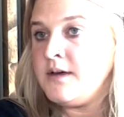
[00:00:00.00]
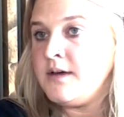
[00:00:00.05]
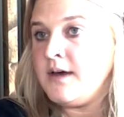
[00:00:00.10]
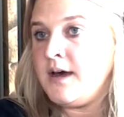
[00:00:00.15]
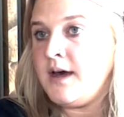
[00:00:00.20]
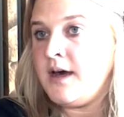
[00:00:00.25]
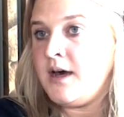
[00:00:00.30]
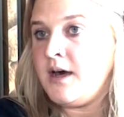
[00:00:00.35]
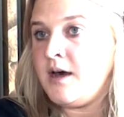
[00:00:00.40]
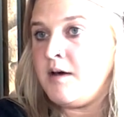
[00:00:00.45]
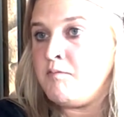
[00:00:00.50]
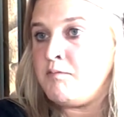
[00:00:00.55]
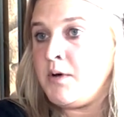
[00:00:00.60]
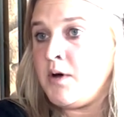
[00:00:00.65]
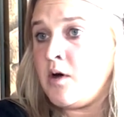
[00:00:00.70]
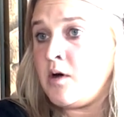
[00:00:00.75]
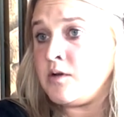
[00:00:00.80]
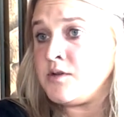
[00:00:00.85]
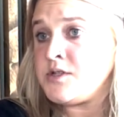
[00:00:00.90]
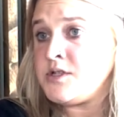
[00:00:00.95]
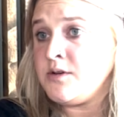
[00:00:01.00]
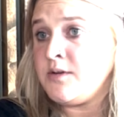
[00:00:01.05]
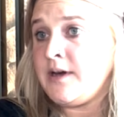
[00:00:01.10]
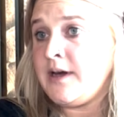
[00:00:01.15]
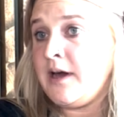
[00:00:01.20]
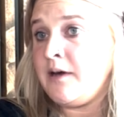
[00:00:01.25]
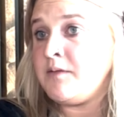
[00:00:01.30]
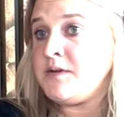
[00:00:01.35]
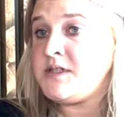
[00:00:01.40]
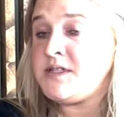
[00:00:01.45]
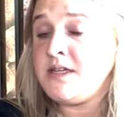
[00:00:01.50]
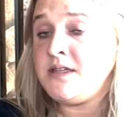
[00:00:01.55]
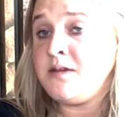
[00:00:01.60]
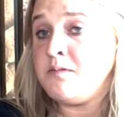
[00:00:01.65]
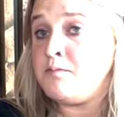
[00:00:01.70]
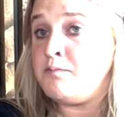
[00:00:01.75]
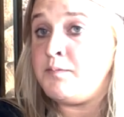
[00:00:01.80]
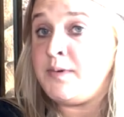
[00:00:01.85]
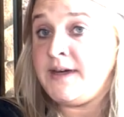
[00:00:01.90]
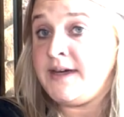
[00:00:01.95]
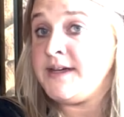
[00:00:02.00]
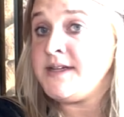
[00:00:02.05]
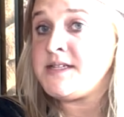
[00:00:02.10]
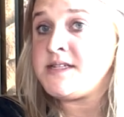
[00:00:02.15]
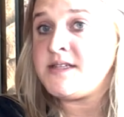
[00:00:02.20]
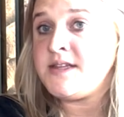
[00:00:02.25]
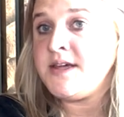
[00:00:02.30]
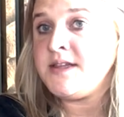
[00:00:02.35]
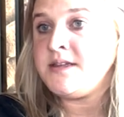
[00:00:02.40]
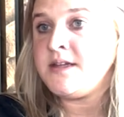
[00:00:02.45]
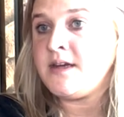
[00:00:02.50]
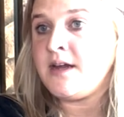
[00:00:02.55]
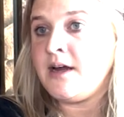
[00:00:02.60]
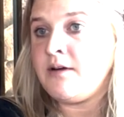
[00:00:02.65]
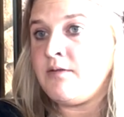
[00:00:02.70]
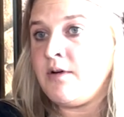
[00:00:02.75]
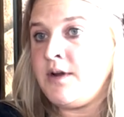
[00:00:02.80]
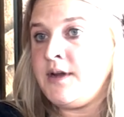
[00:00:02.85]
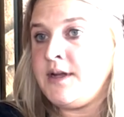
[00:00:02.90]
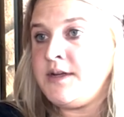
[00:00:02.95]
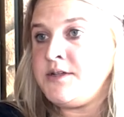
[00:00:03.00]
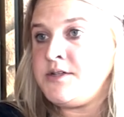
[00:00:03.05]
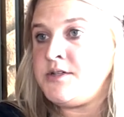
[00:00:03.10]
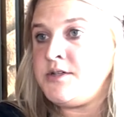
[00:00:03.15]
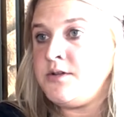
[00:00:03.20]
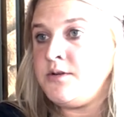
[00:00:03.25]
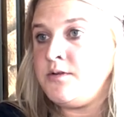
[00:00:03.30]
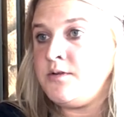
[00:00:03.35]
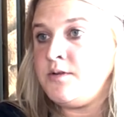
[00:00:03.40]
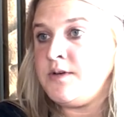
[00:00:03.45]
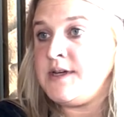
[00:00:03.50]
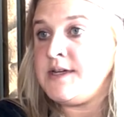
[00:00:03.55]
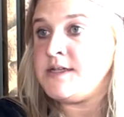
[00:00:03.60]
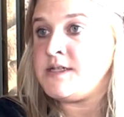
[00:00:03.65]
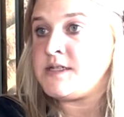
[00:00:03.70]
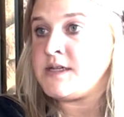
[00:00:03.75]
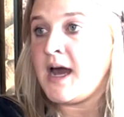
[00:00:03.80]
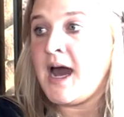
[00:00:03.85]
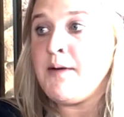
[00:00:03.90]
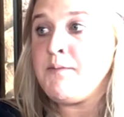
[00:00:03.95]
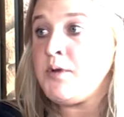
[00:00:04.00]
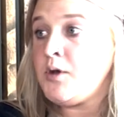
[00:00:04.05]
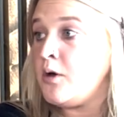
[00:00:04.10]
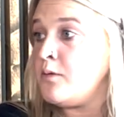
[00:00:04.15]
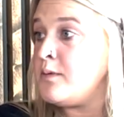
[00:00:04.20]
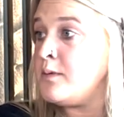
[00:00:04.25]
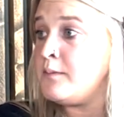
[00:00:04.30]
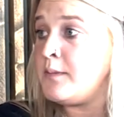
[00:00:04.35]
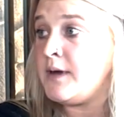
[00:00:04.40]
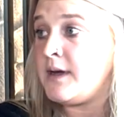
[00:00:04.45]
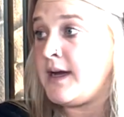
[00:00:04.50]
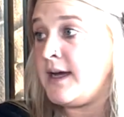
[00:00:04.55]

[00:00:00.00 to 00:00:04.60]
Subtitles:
But also, I would say the biggest thing that I run into is I'm an open book.